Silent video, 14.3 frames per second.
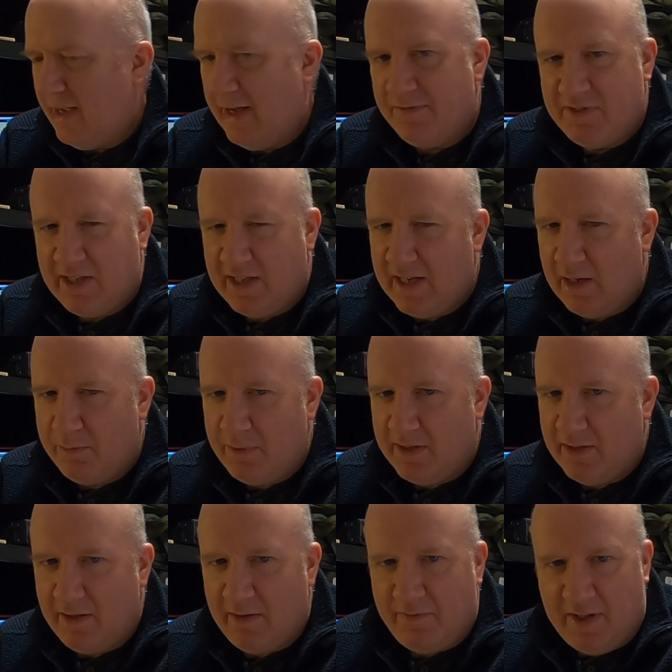FT8
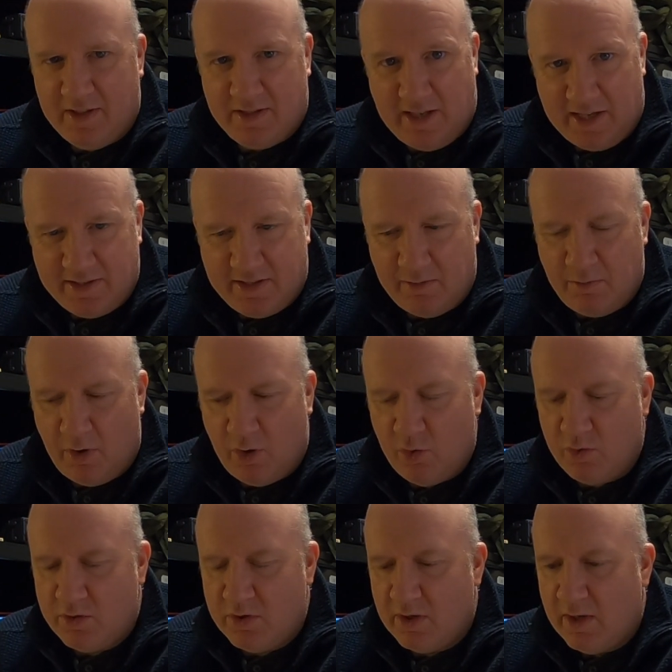being a fantastic
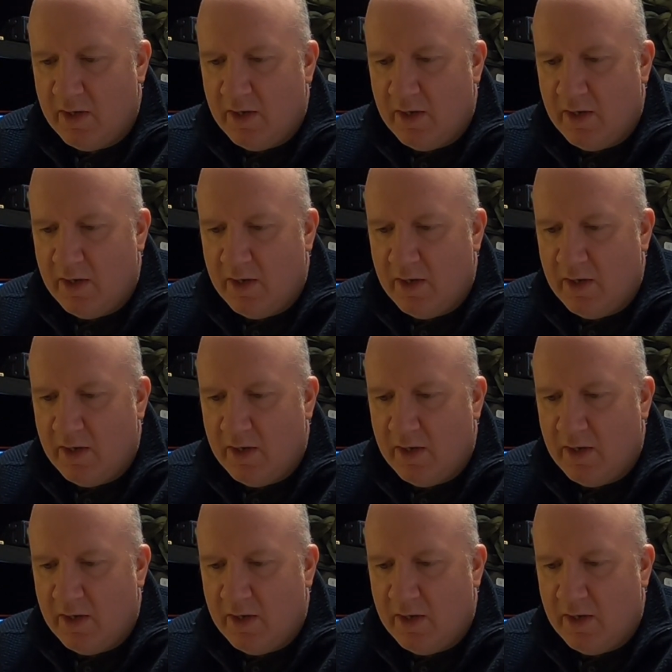mode,